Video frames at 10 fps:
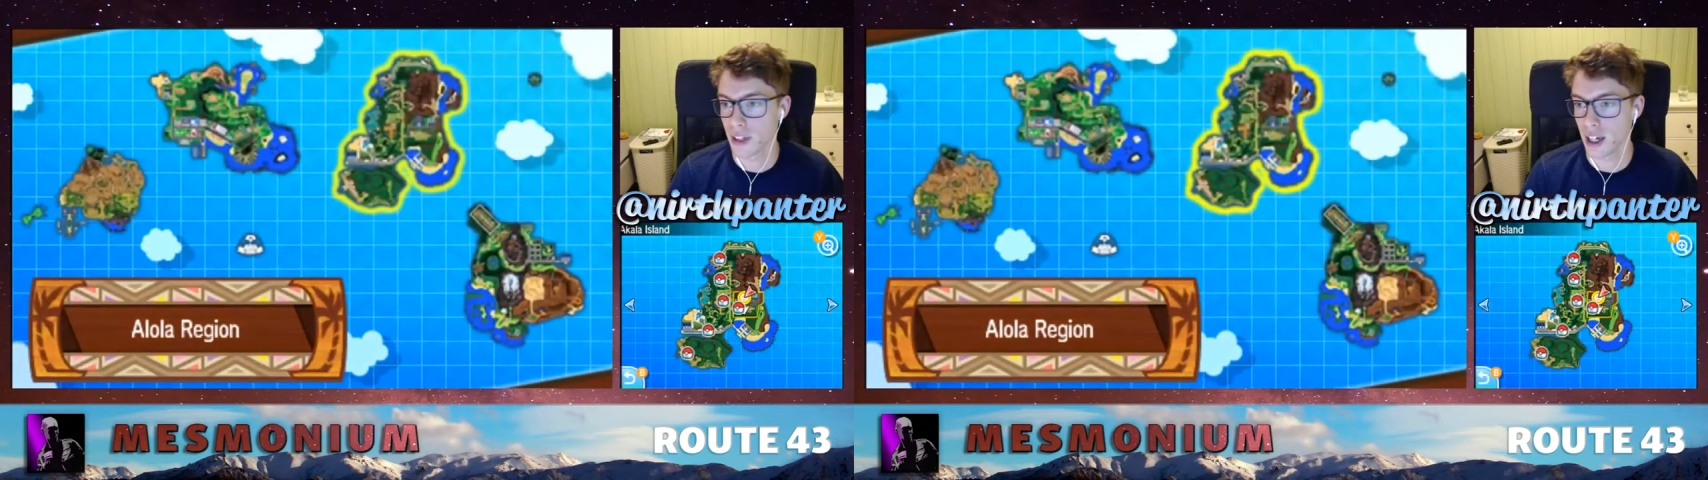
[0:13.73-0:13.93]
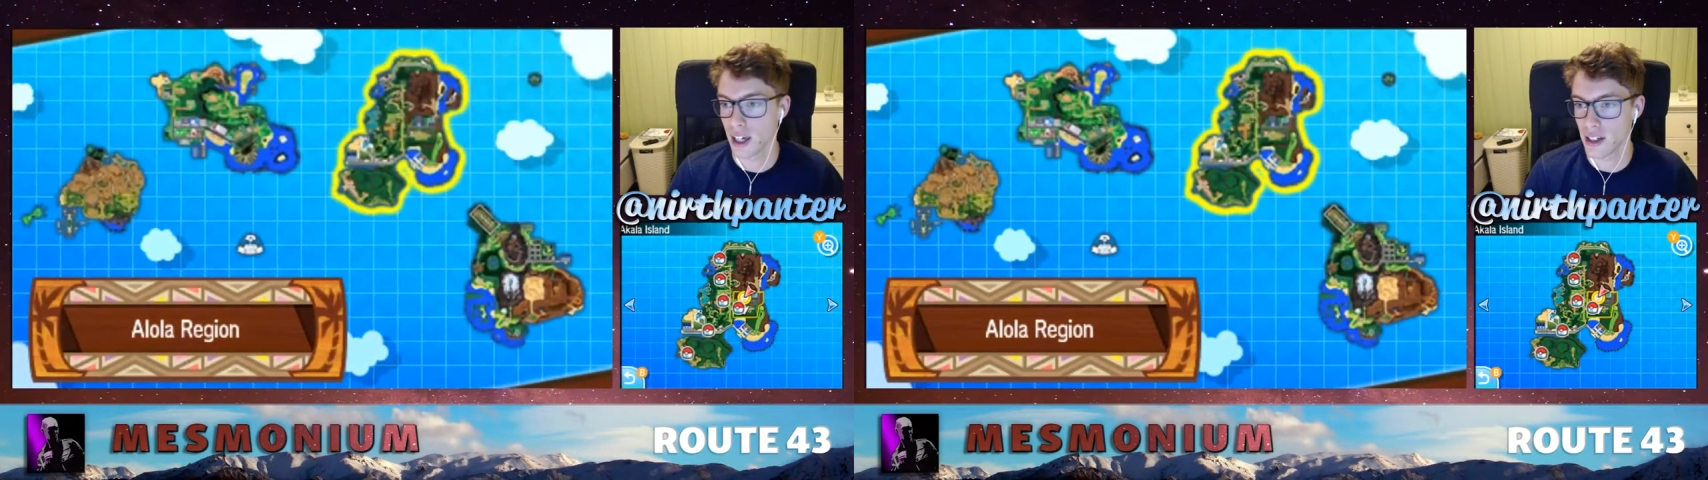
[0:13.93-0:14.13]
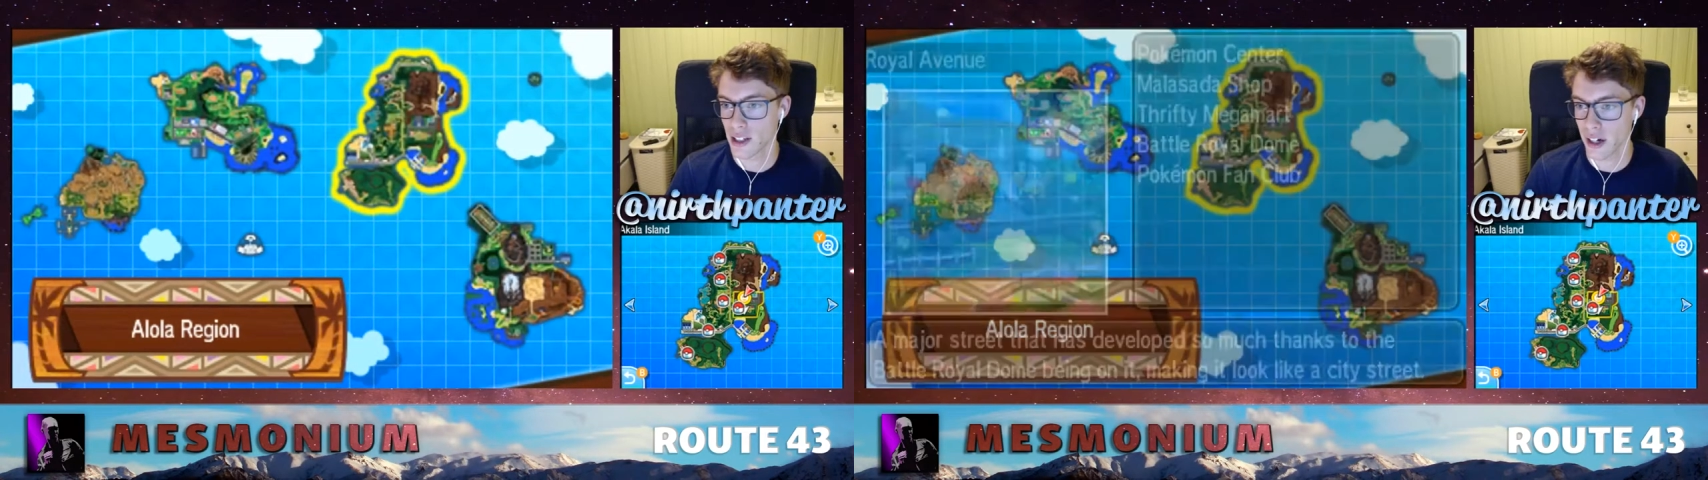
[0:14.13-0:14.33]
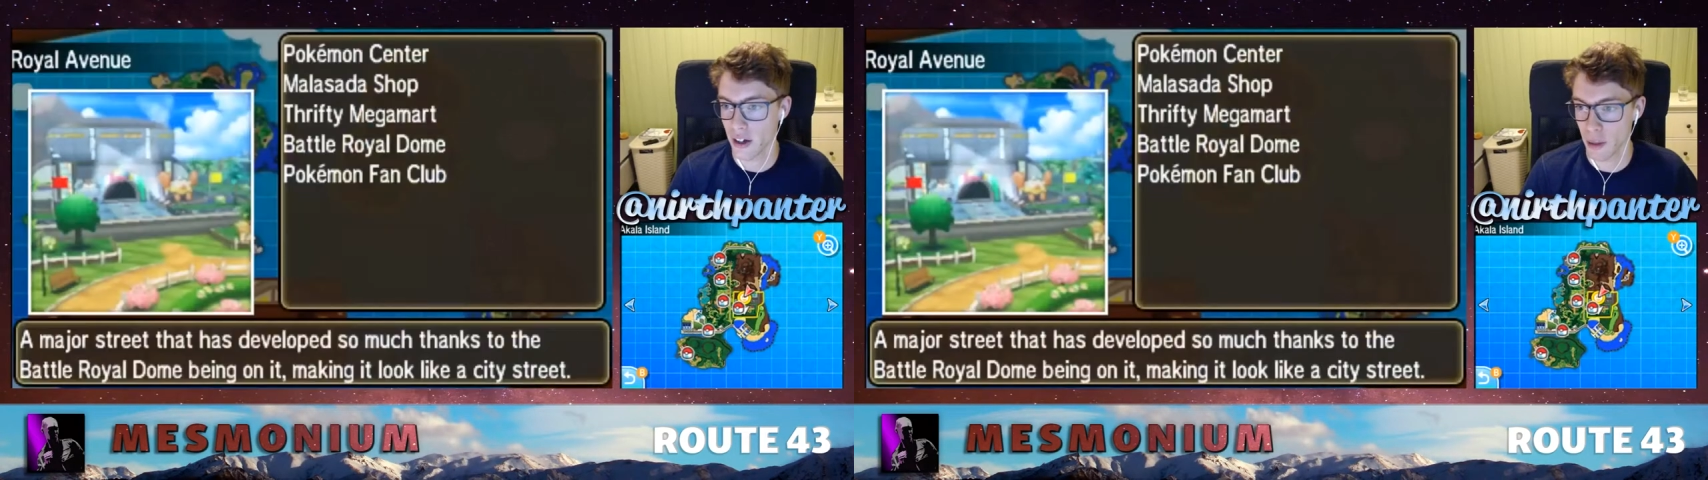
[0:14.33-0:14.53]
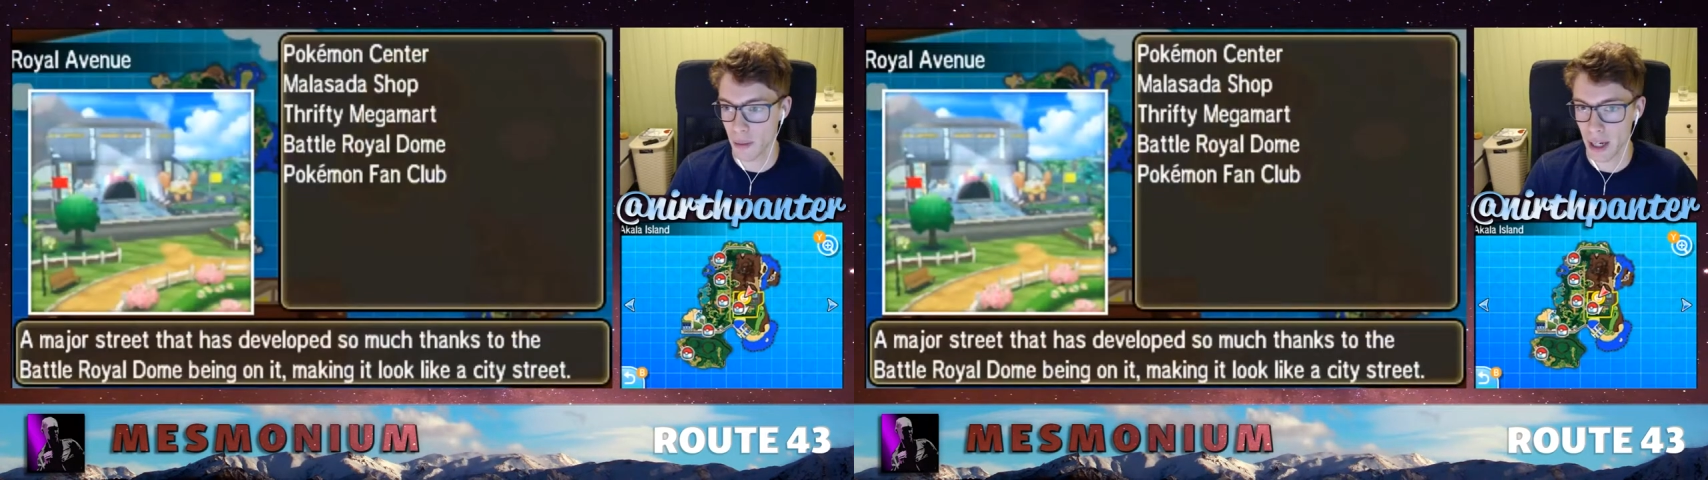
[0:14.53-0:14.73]
It is here
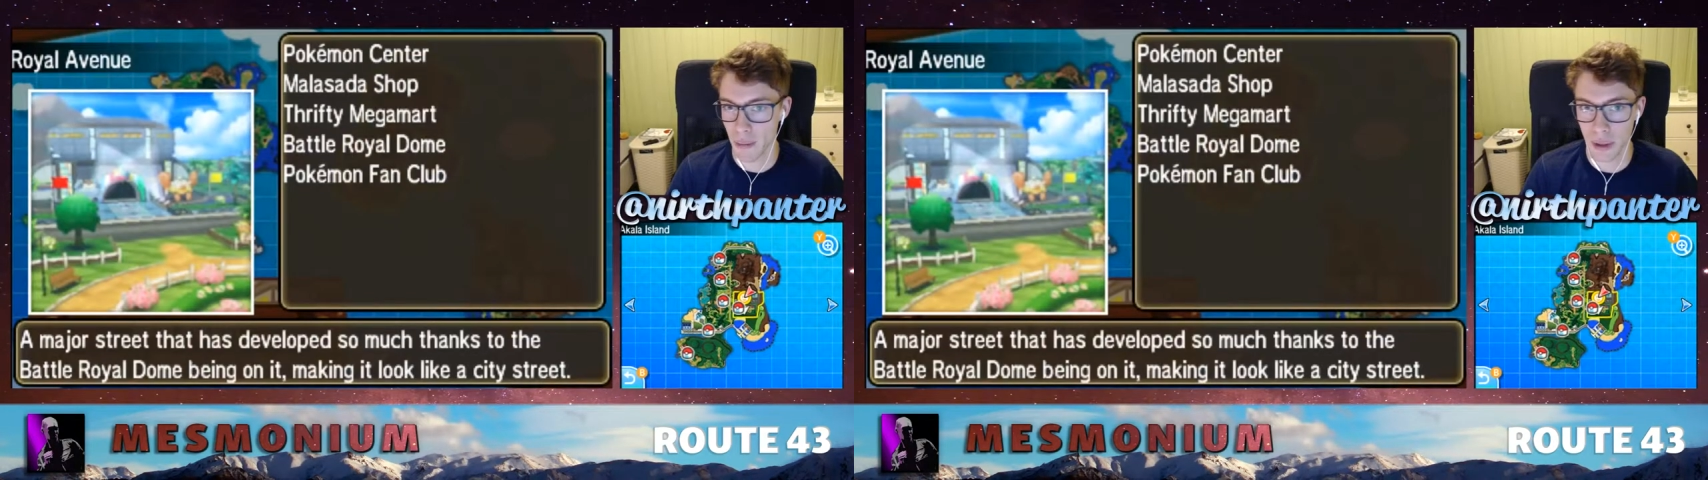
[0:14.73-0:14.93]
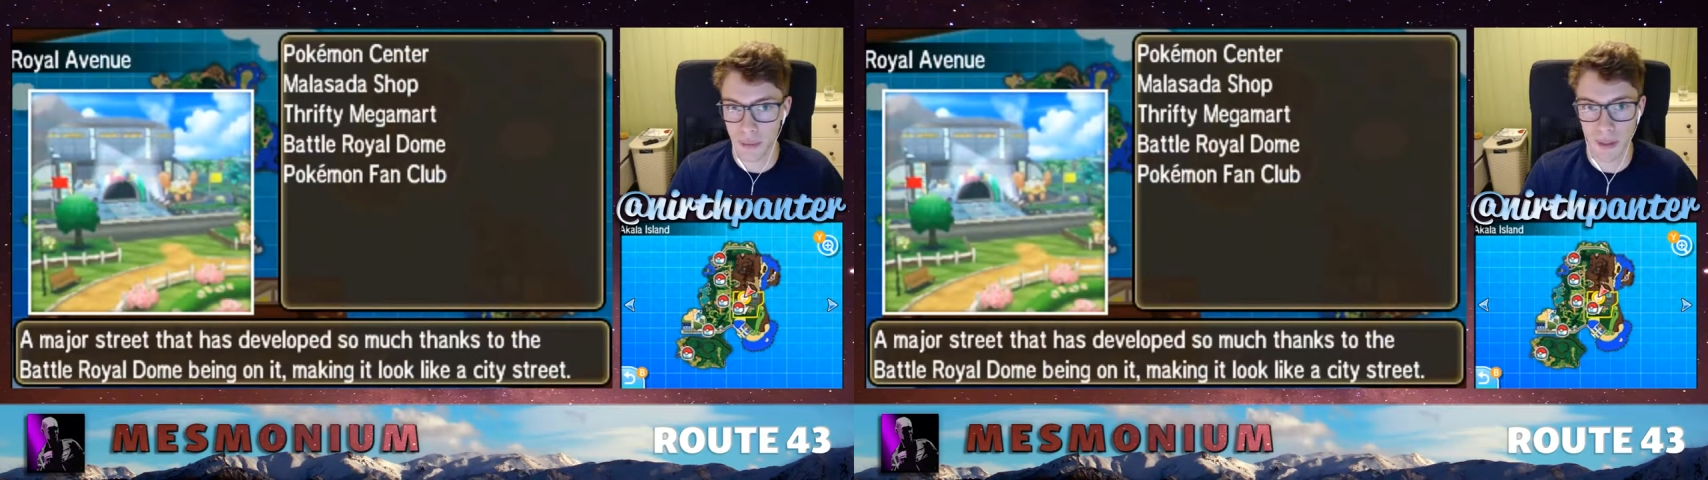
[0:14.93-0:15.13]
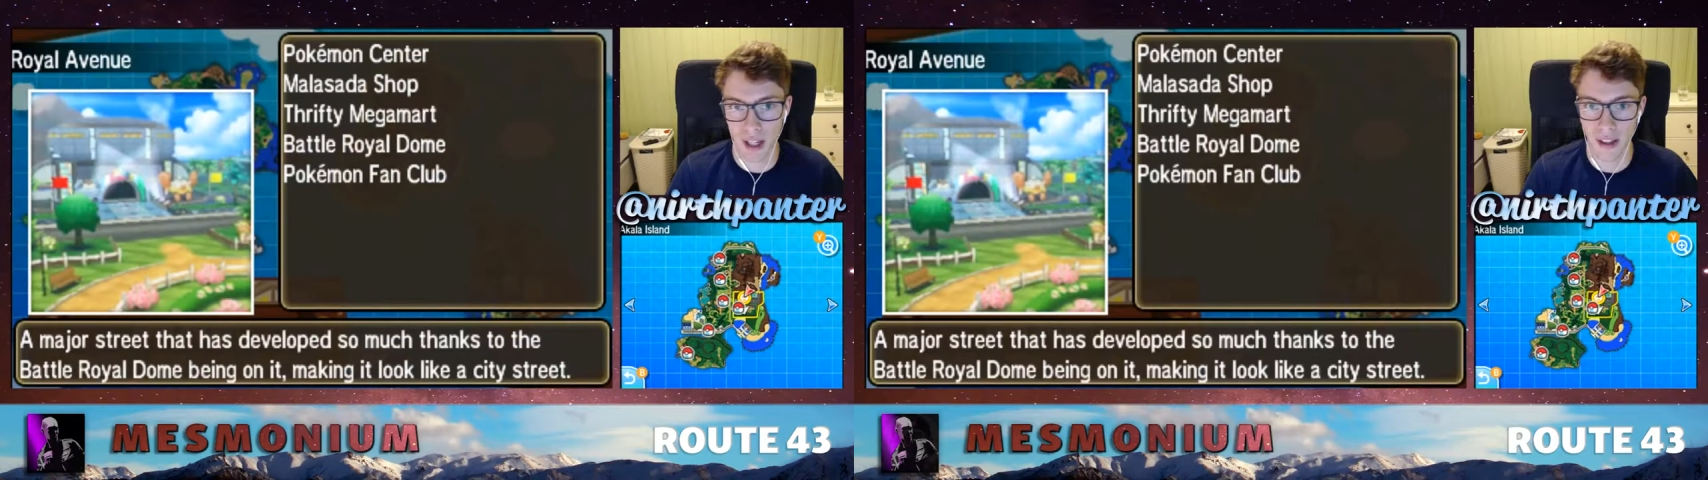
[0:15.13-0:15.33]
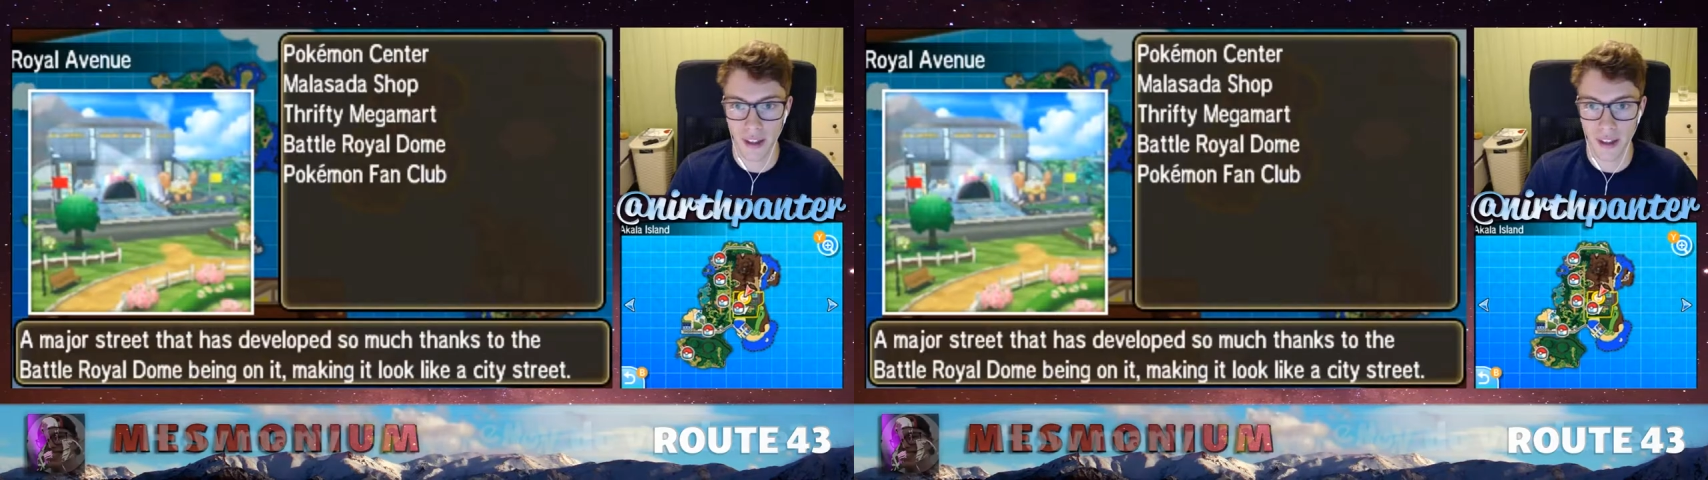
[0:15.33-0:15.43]
on the map, and